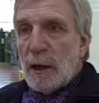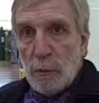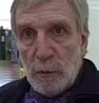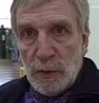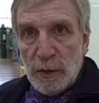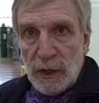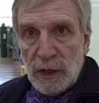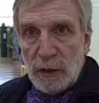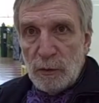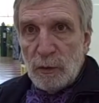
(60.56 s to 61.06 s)

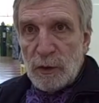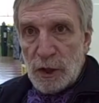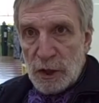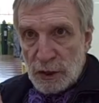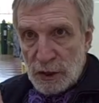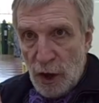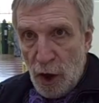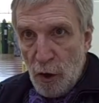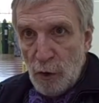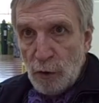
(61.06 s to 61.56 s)
company which
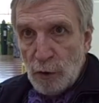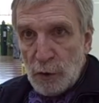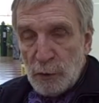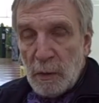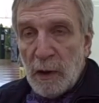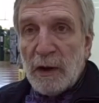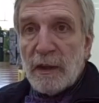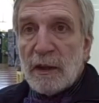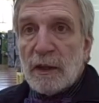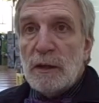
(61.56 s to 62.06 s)
is owned
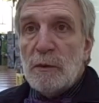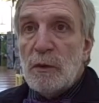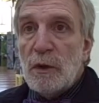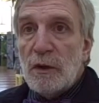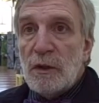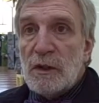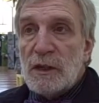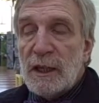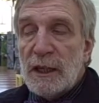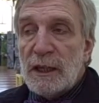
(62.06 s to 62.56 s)
by the
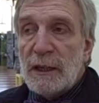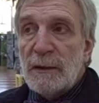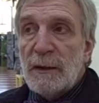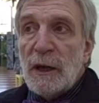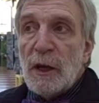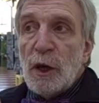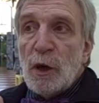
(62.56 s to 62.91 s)
community,